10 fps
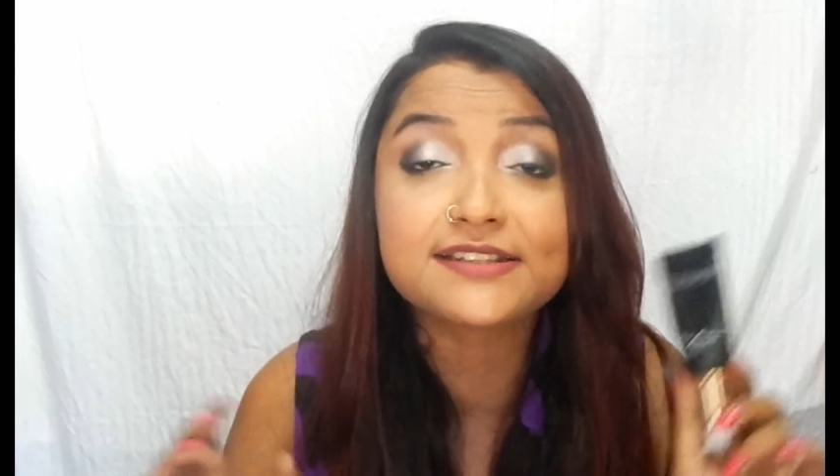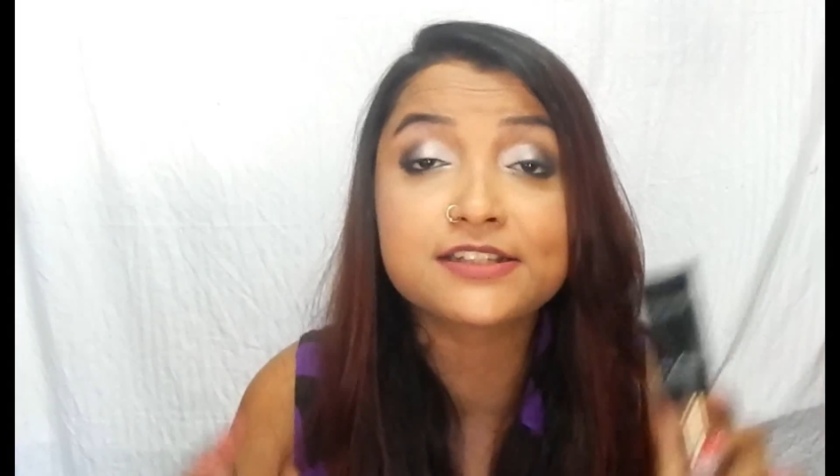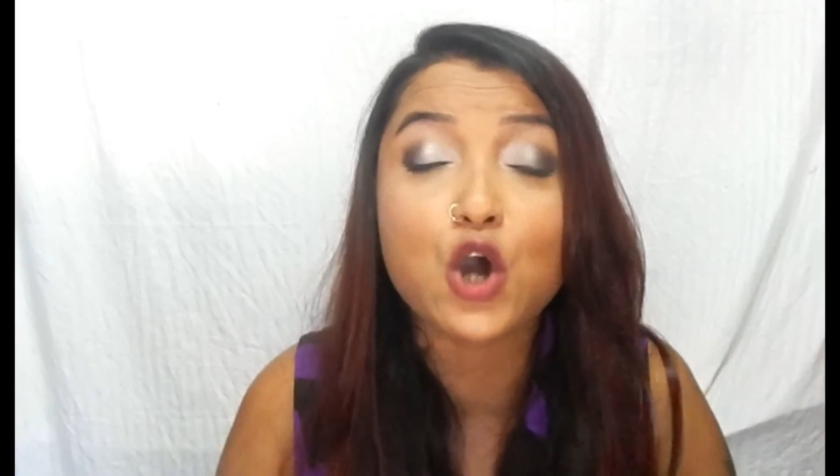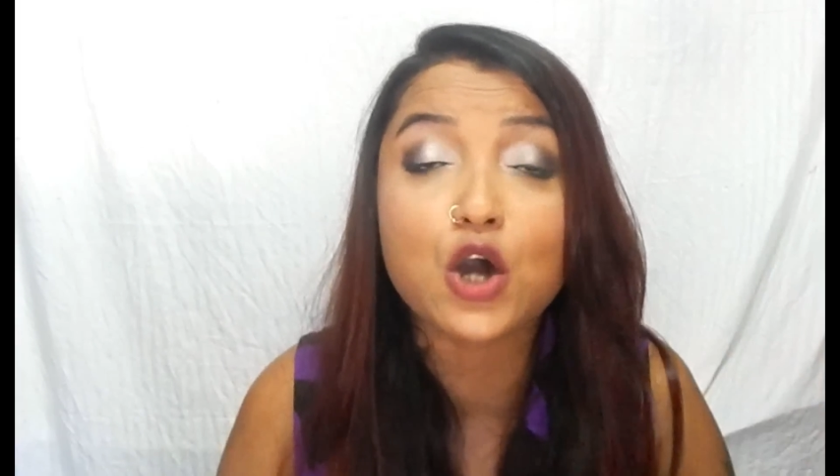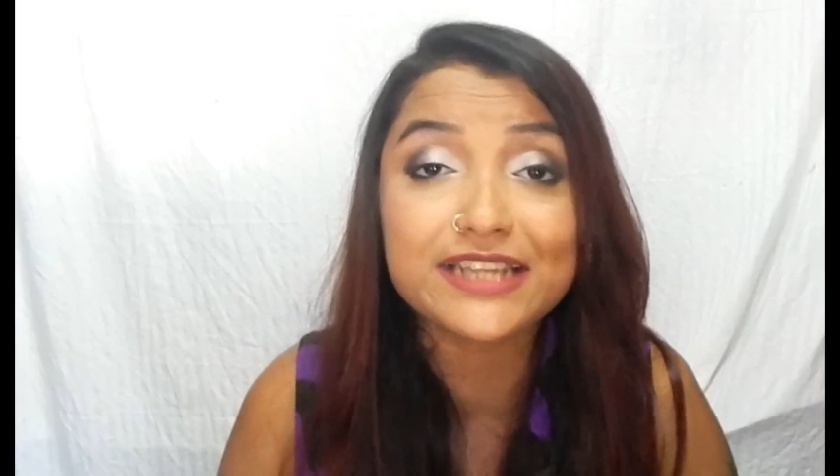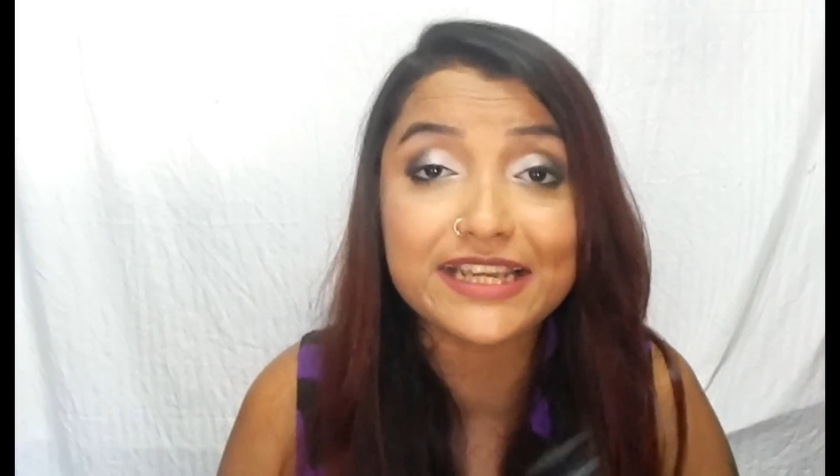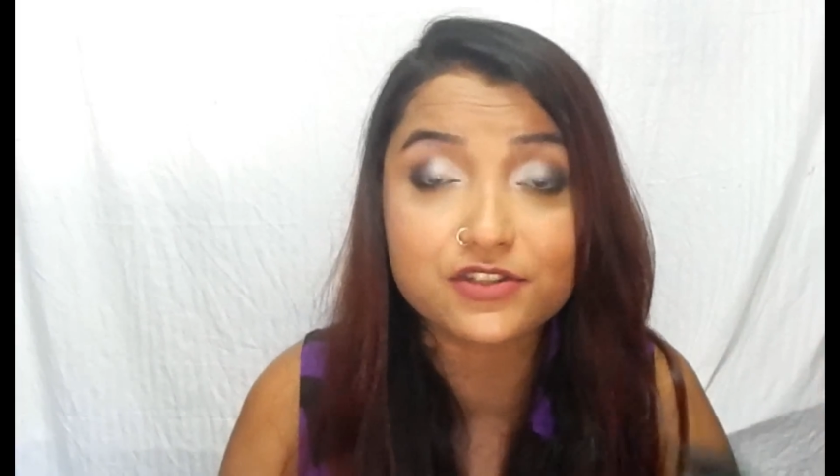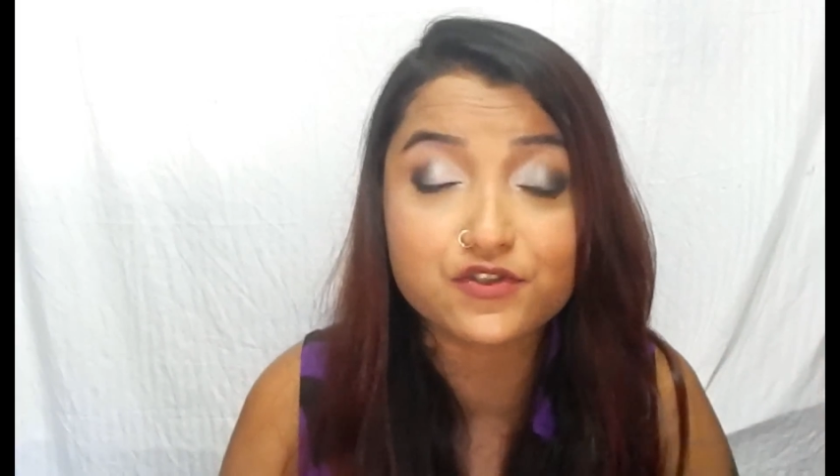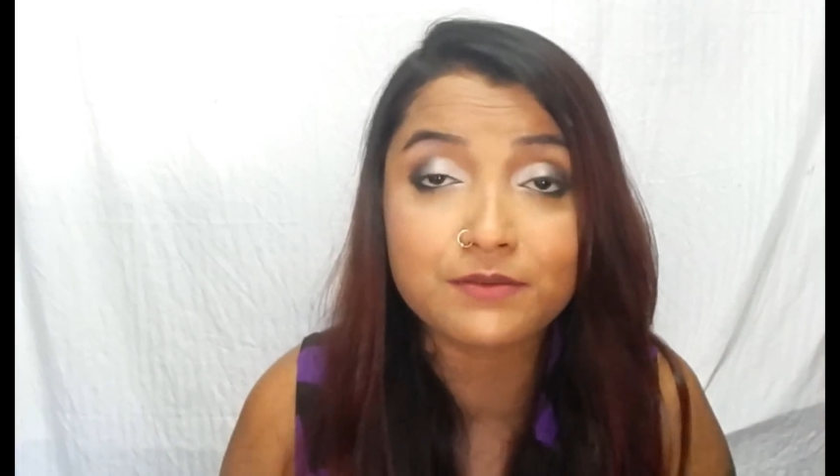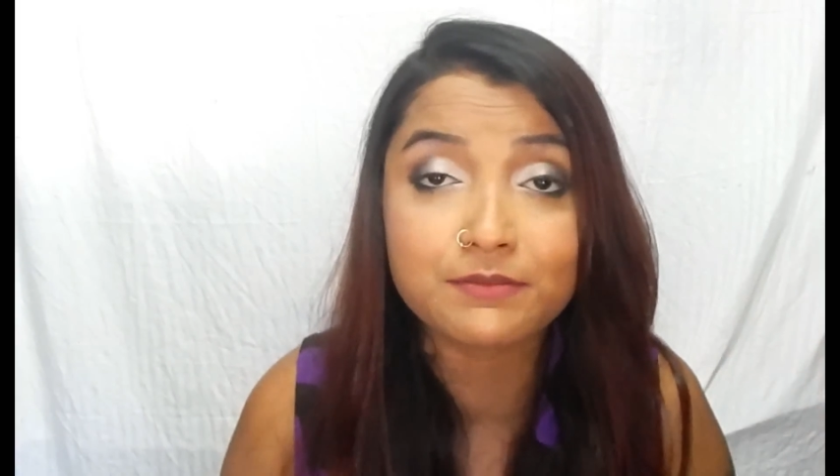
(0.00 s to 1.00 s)
is not
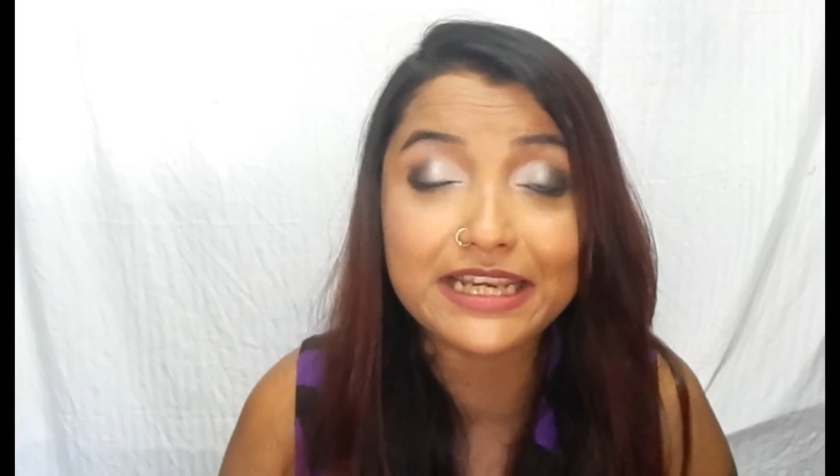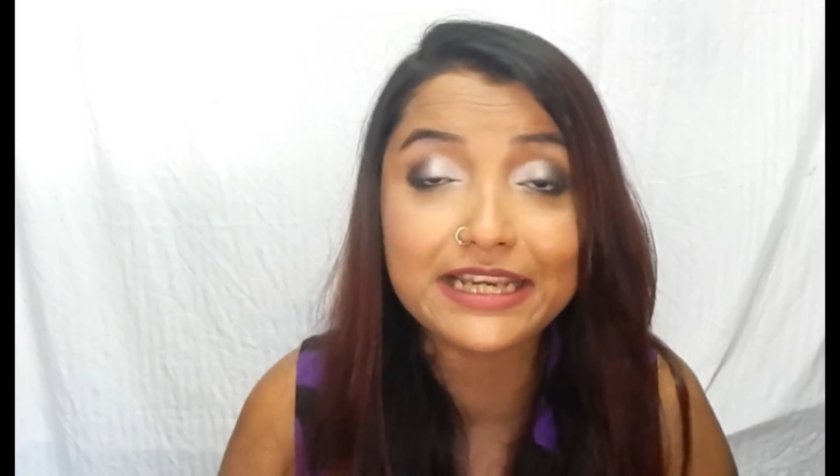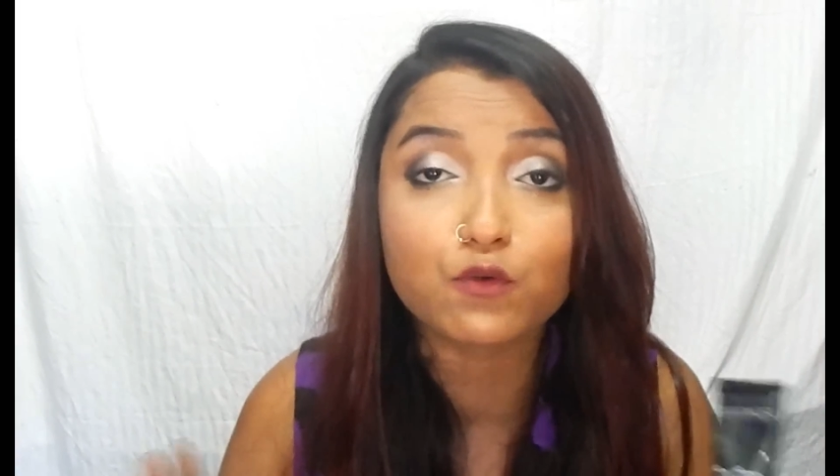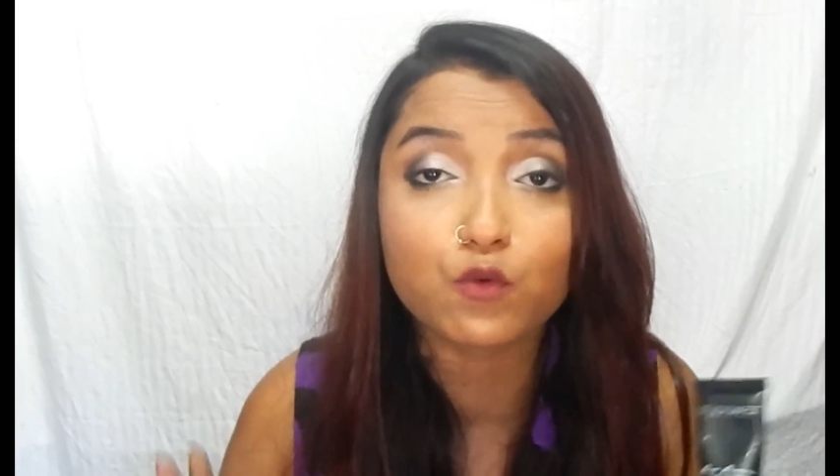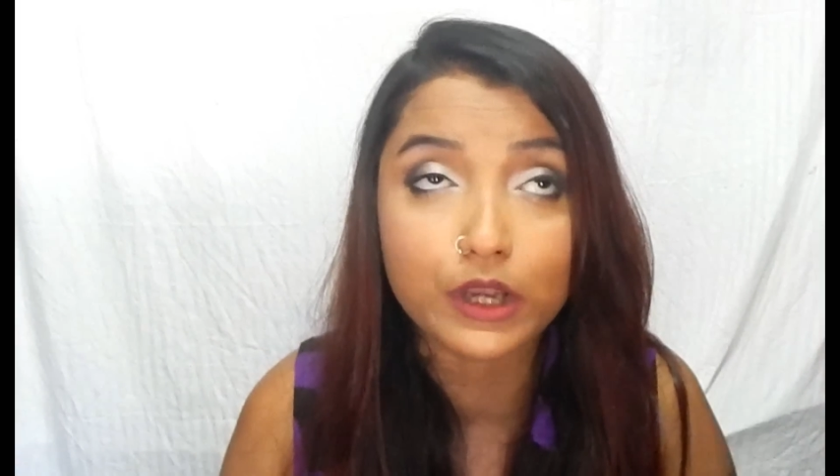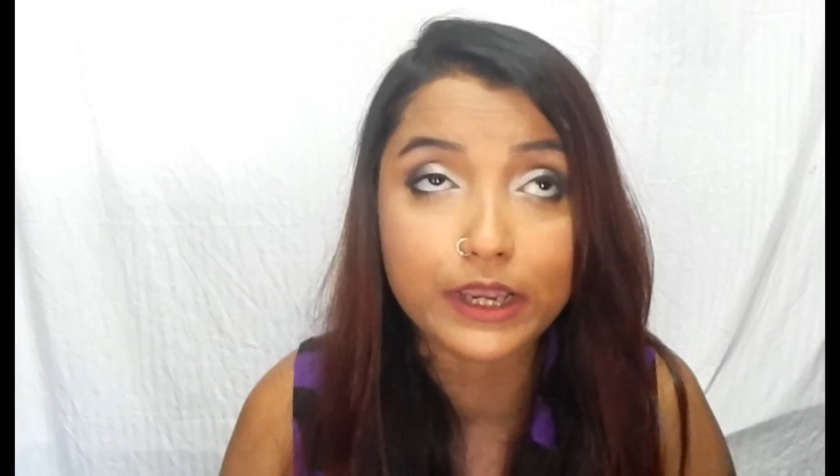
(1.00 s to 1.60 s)
extremely